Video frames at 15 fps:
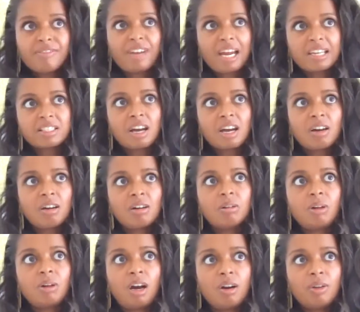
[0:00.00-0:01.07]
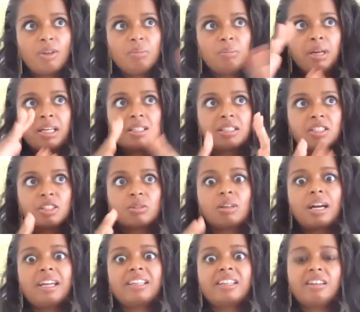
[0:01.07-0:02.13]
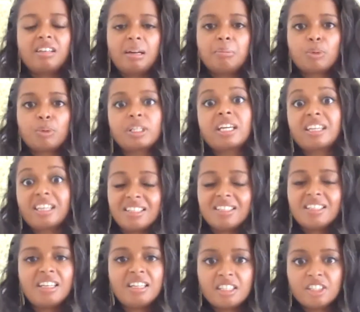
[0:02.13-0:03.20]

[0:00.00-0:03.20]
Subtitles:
the fact how you make this triangle and bringing in the